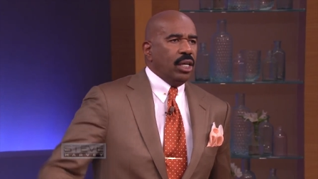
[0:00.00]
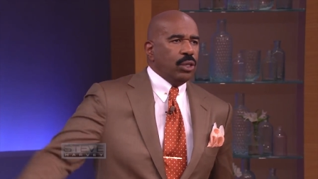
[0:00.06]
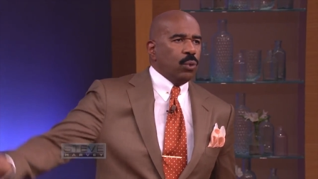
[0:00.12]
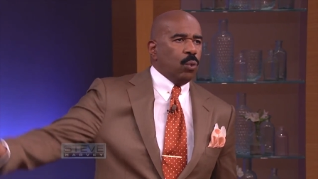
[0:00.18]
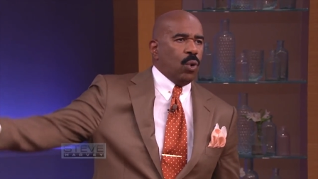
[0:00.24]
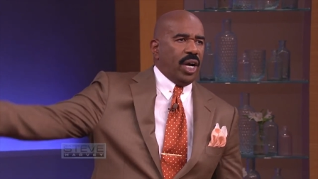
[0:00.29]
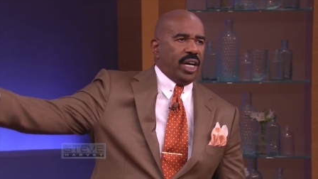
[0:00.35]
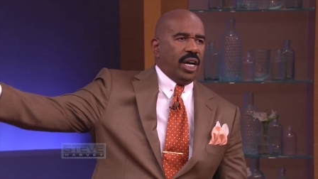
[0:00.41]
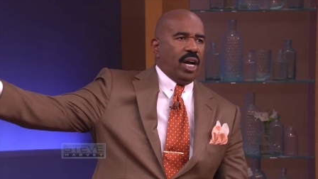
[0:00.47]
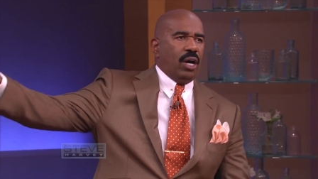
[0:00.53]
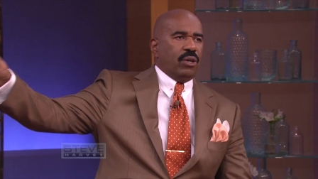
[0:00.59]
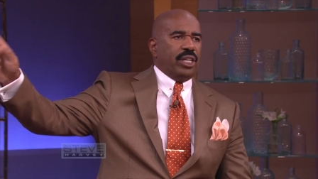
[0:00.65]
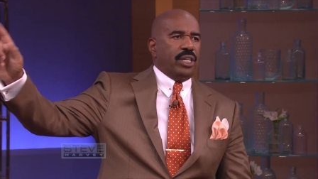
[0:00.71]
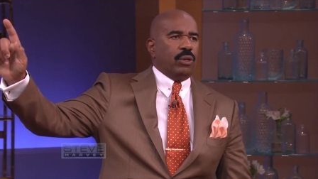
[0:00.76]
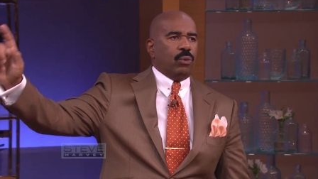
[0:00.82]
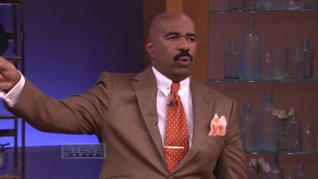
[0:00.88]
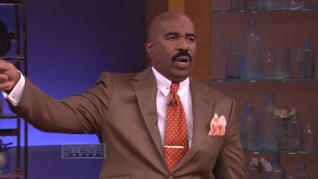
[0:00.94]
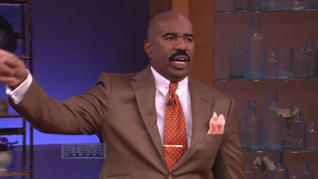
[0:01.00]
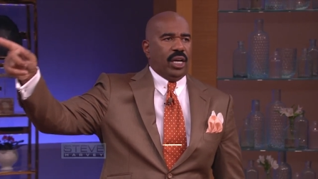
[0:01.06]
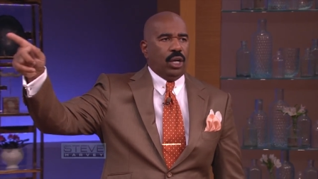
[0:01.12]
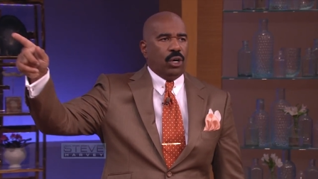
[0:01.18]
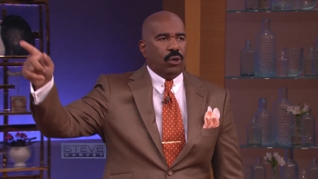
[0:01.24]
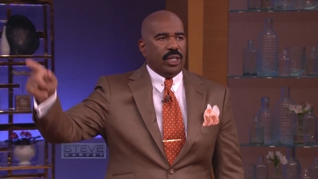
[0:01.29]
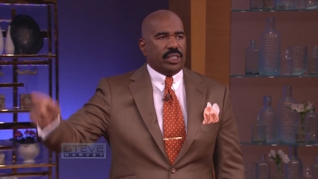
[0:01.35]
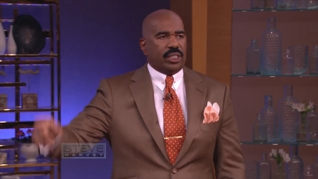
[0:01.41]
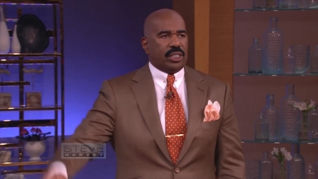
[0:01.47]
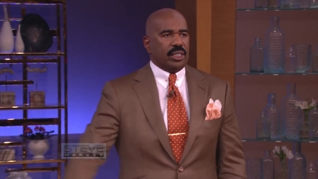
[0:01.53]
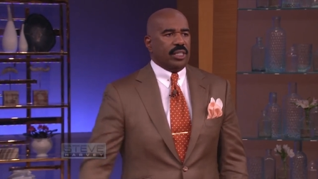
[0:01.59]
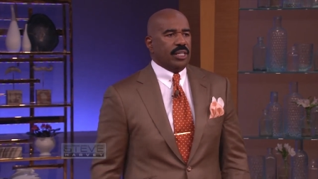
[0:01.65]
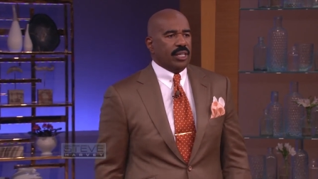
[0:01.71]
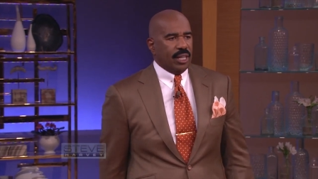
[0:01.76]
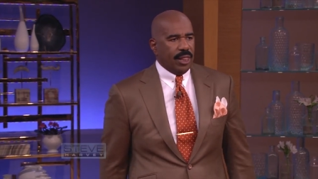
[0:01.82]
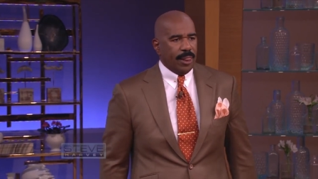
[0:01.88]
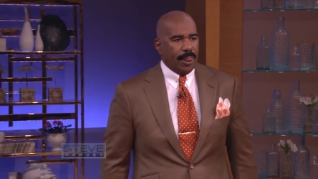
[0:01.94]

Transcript: The one and only Ray Lewis.